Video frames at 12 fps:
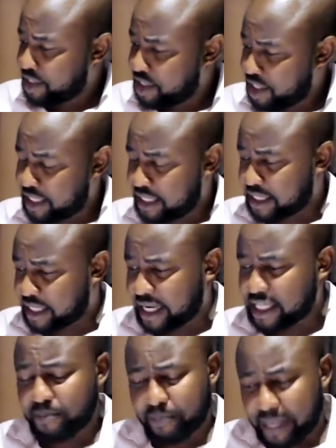Jesus
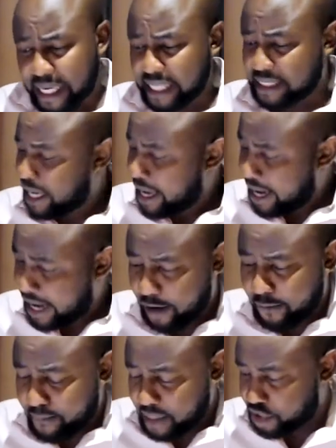Christ, please
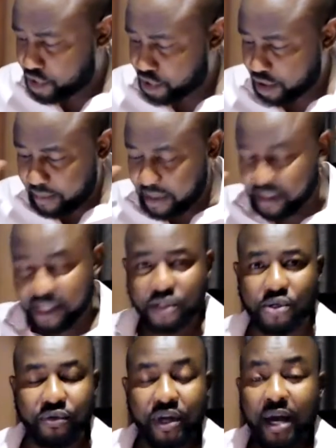help me. Show me the
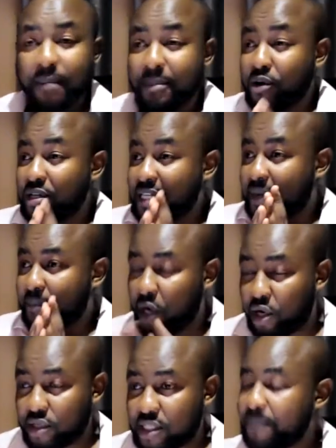truth because I'm
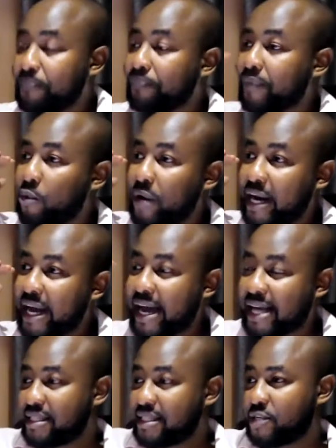lost. When I
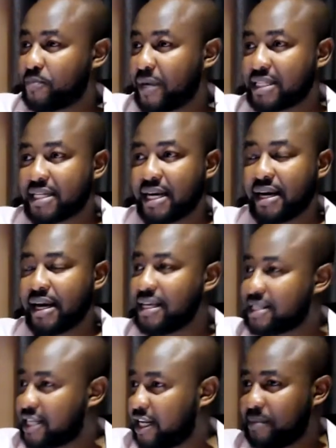ask this pastor, he's
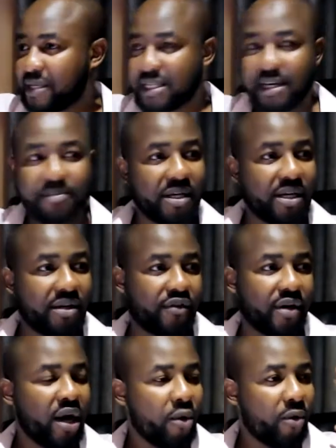telling me something
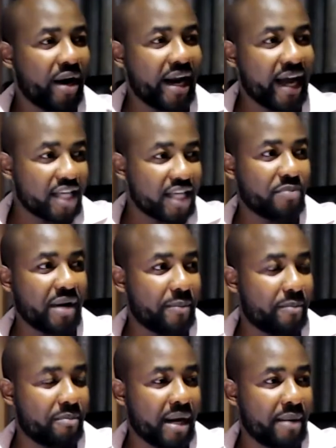different. When I ask
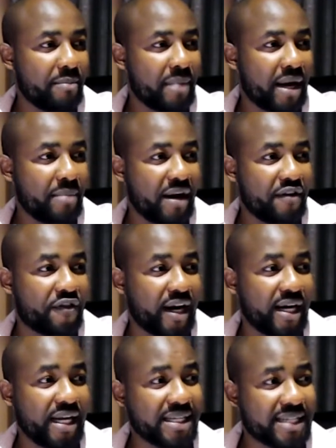my
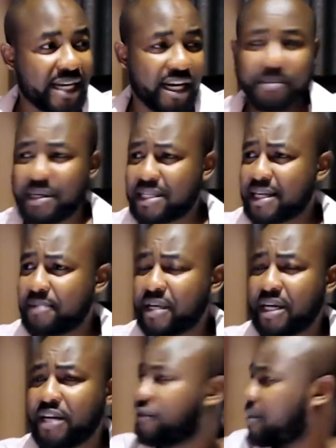friend, he's telling me
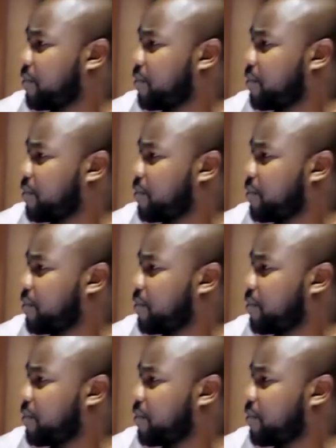something different.